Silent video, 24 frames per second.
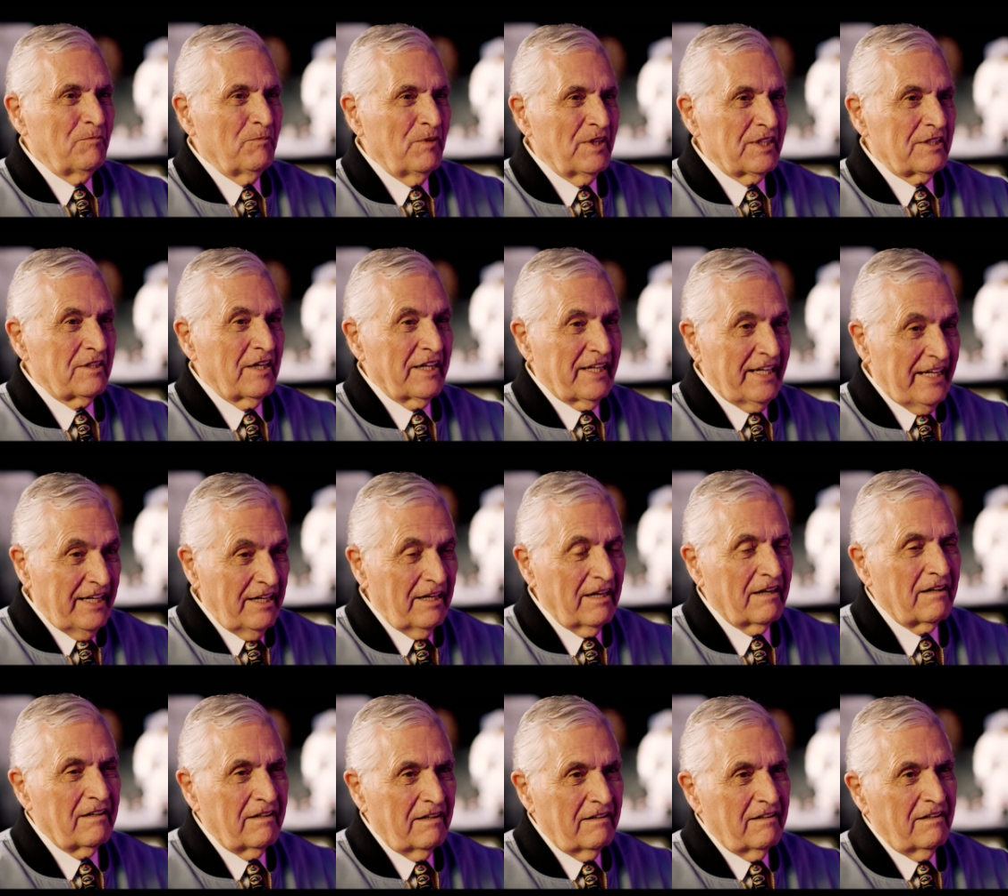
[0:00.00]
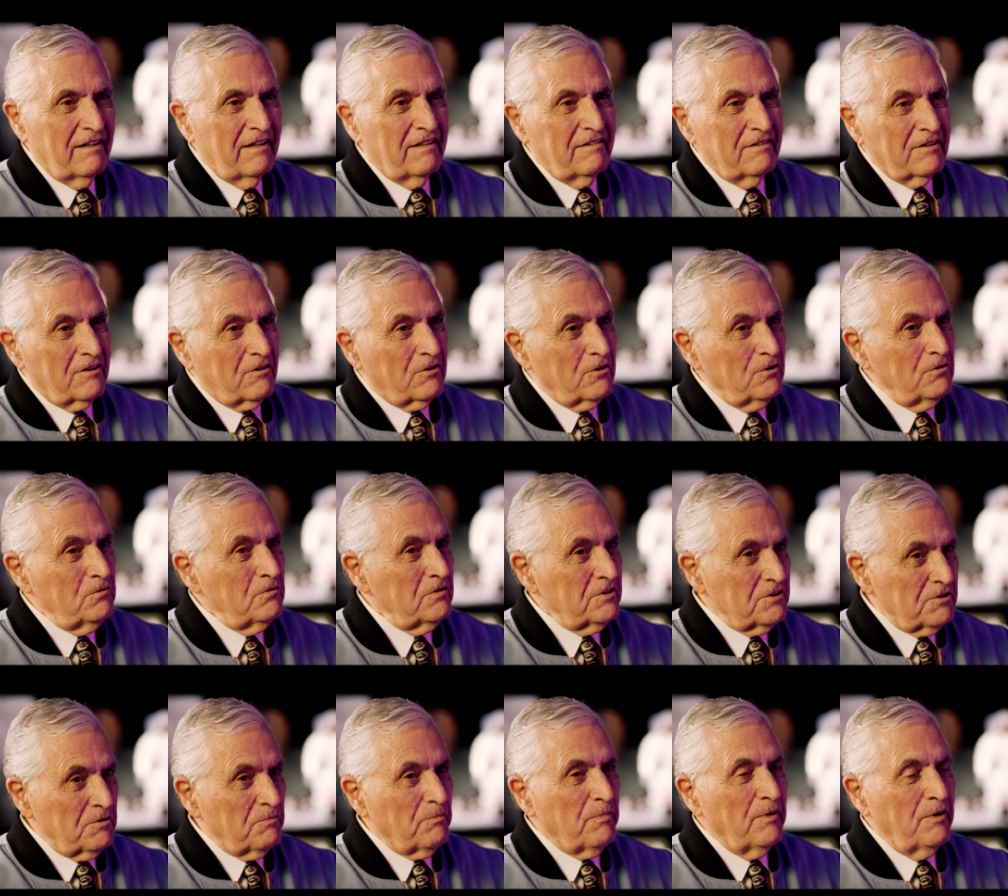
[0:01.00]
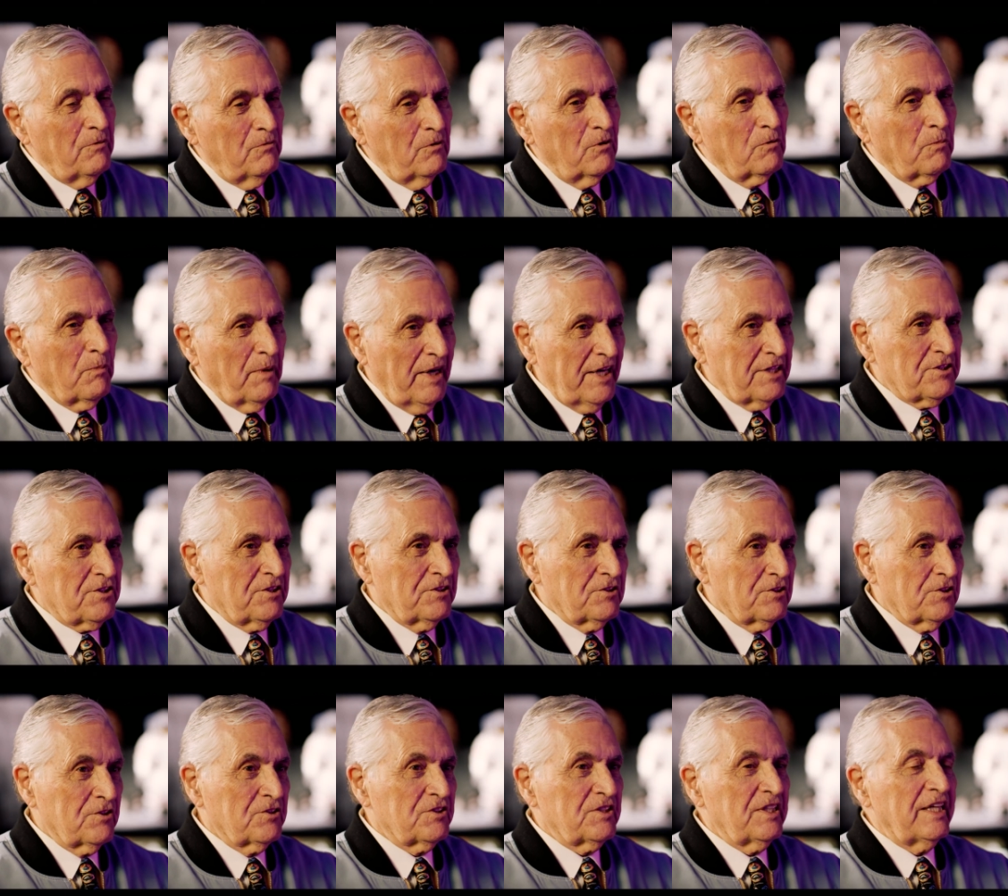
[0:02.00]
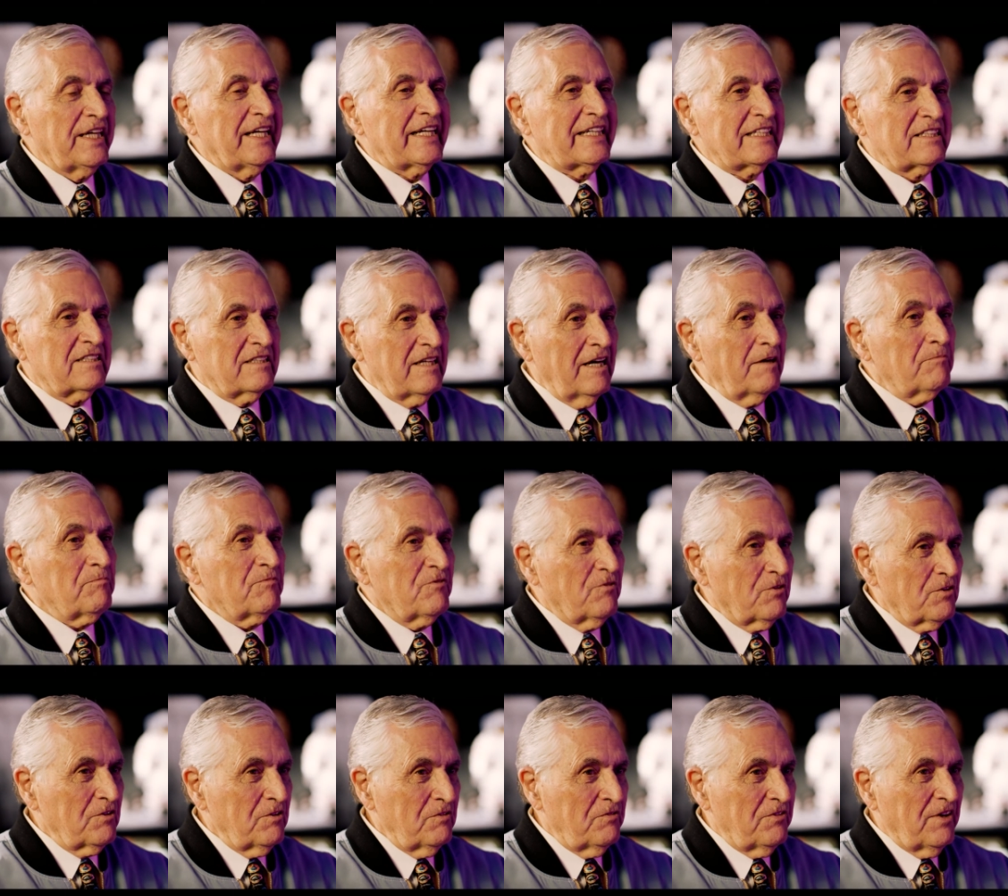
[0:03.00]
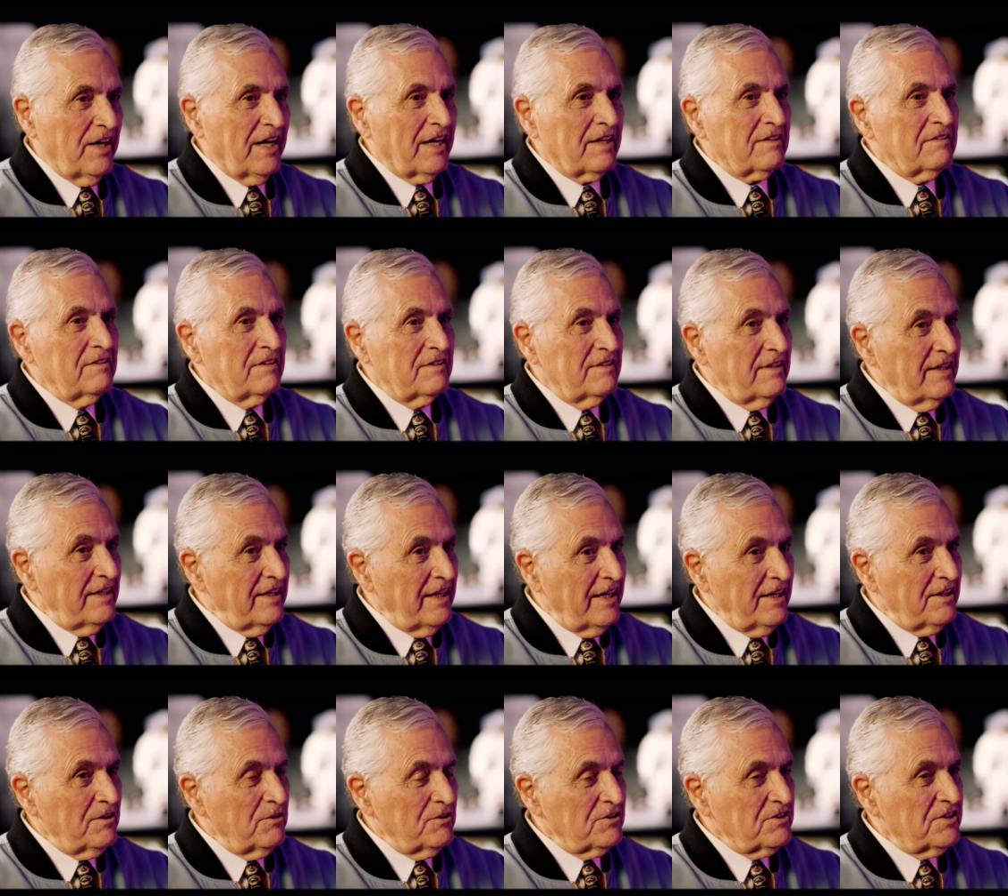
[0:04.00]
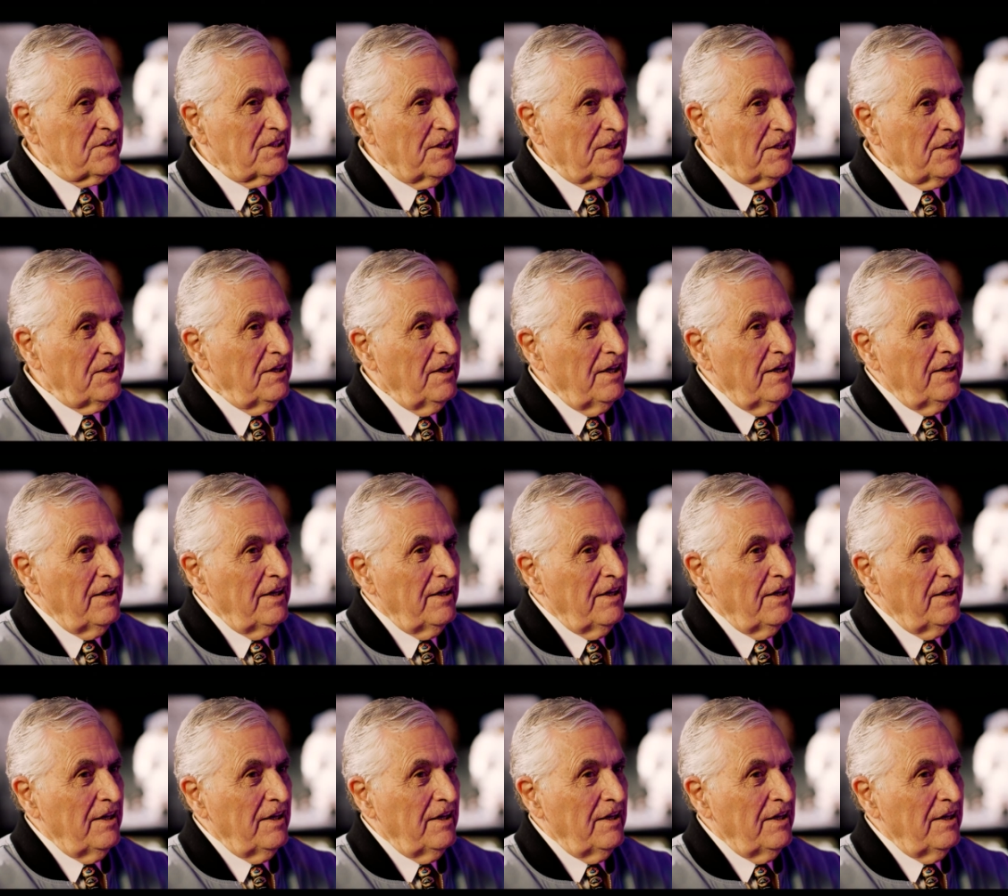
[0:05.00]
But again, uh, the crew was, were passengers, except for the fact that they had to stay